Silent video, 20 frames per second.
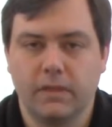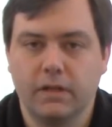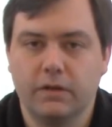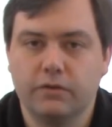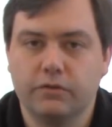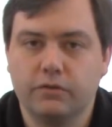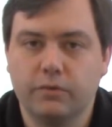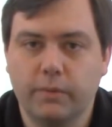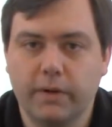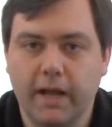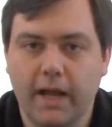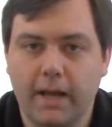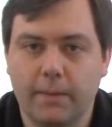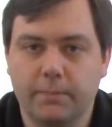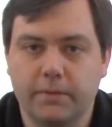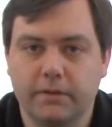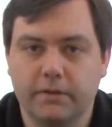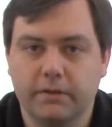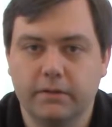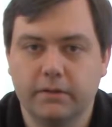So what
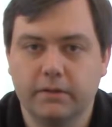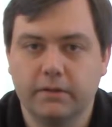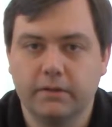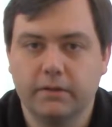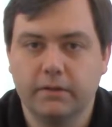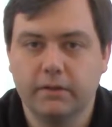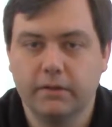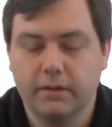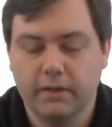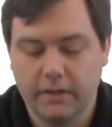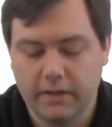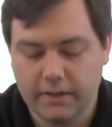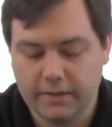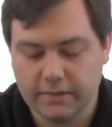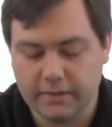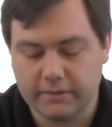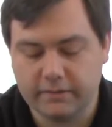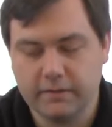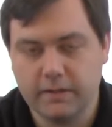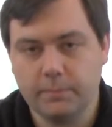happened?
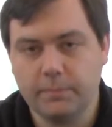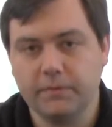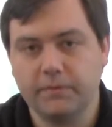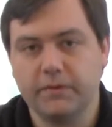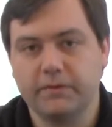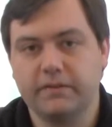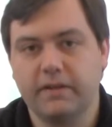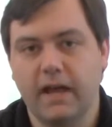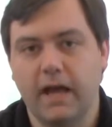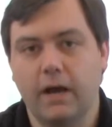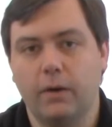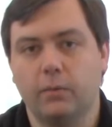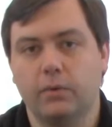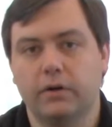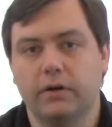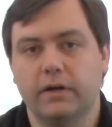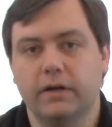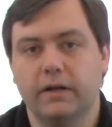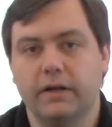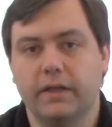The tip of a
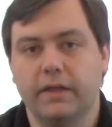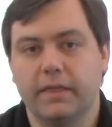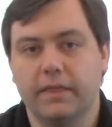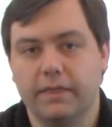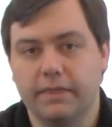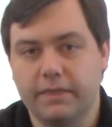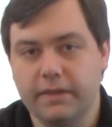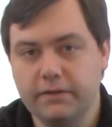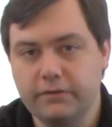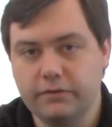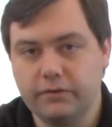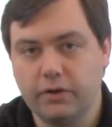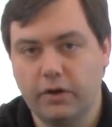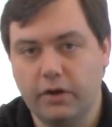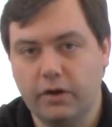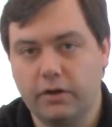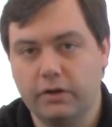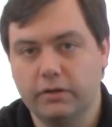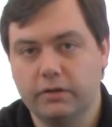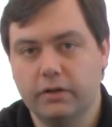tower this
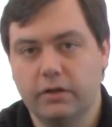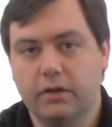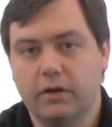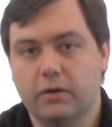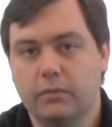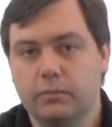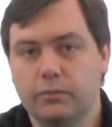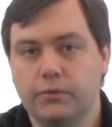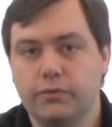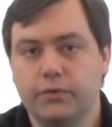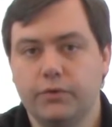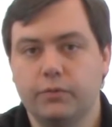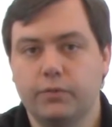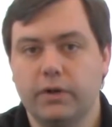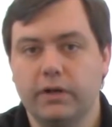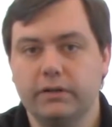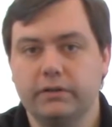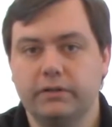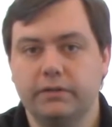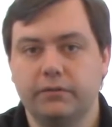tall, moving
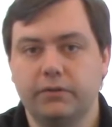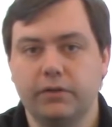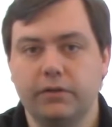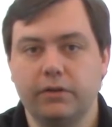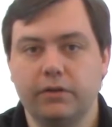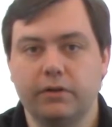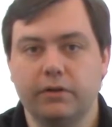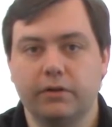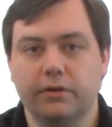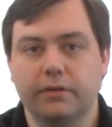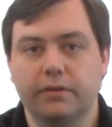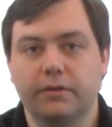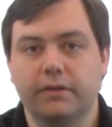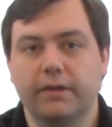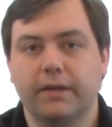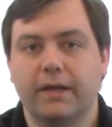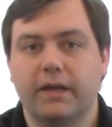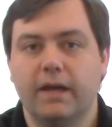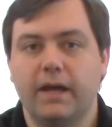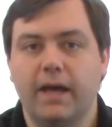relative to the Earth,
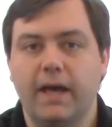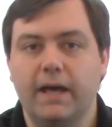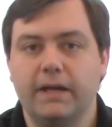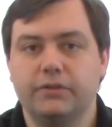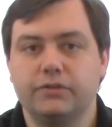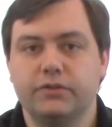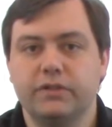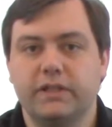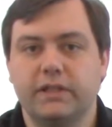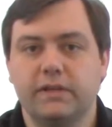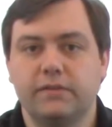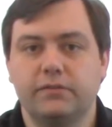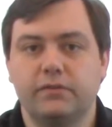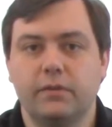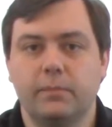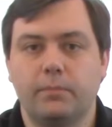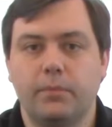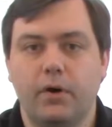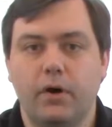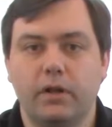actually gives
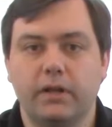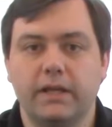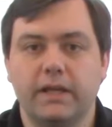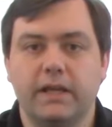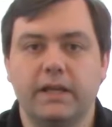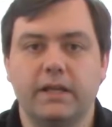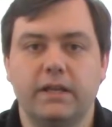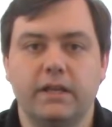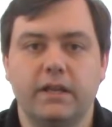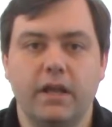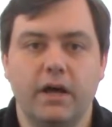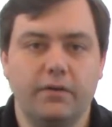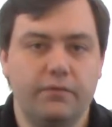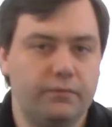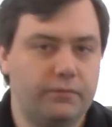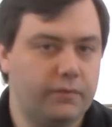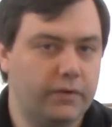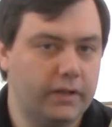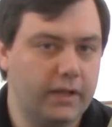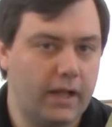the ball
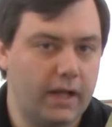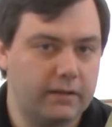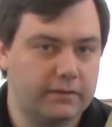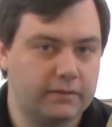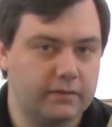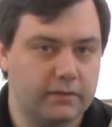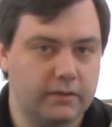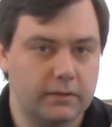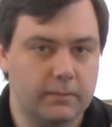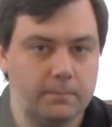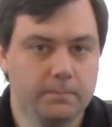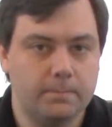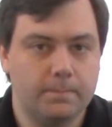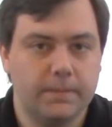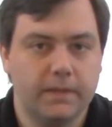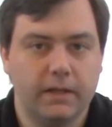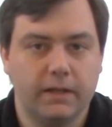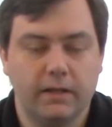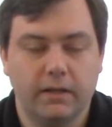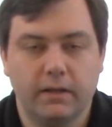enough velocity
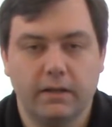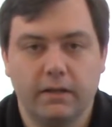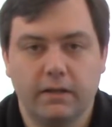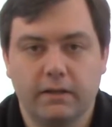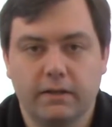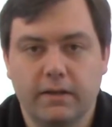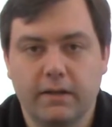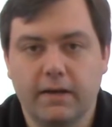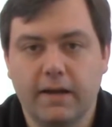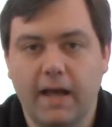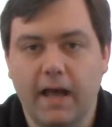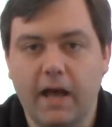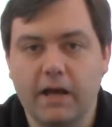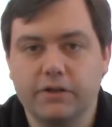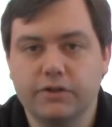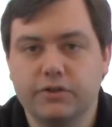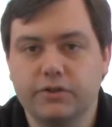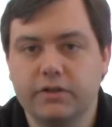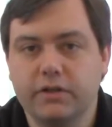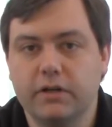that it
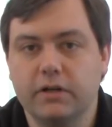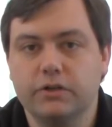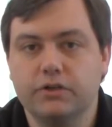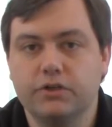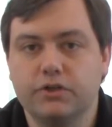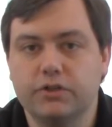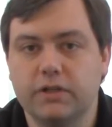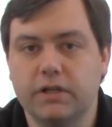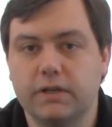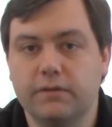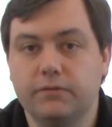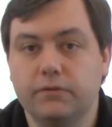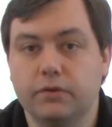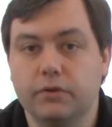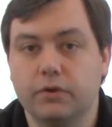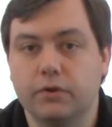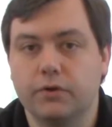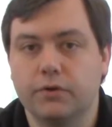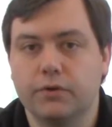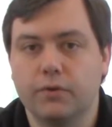actually achieves
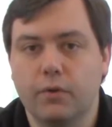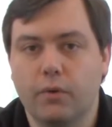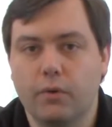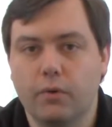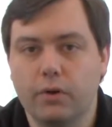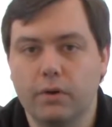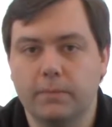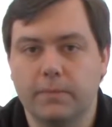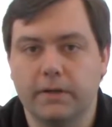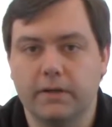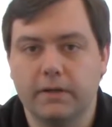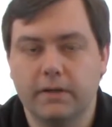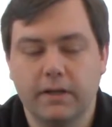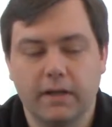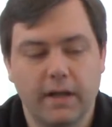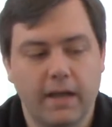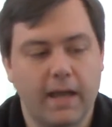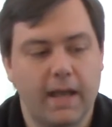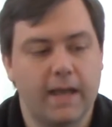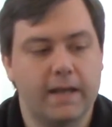Earth orbit,
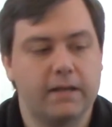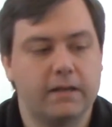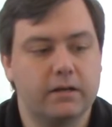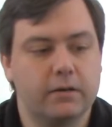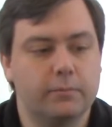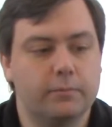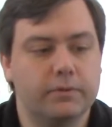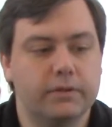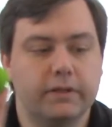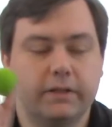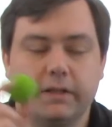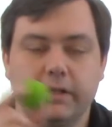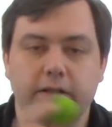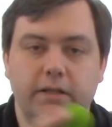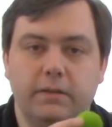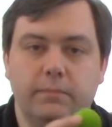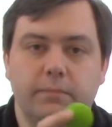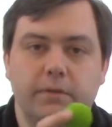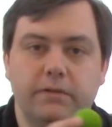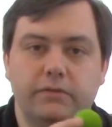and it
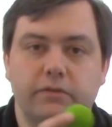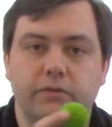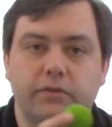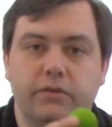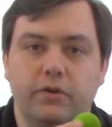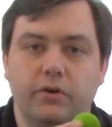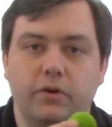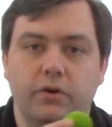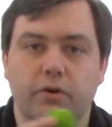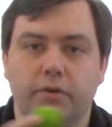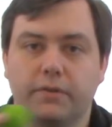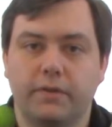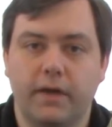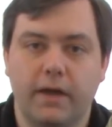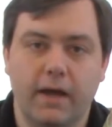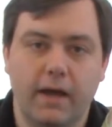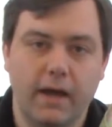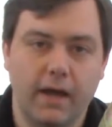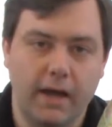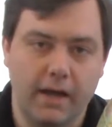completely misses the Earth
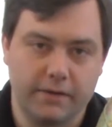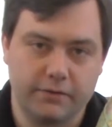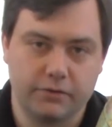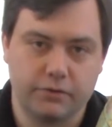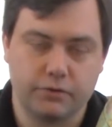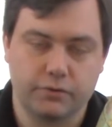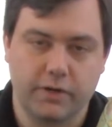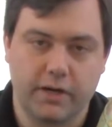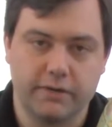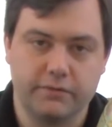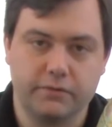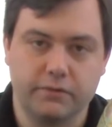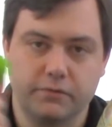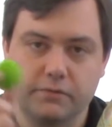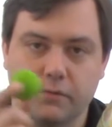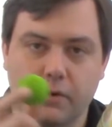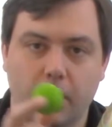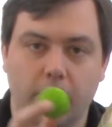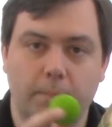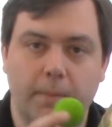as it tries to
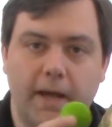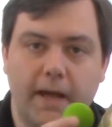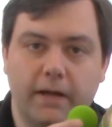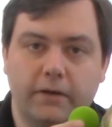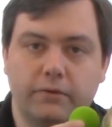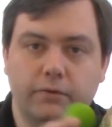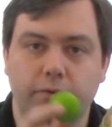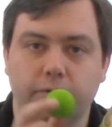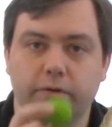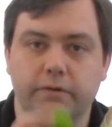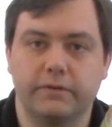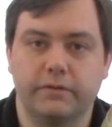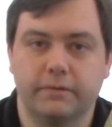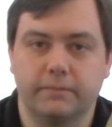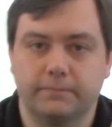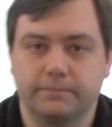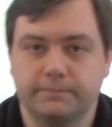fall back towards it.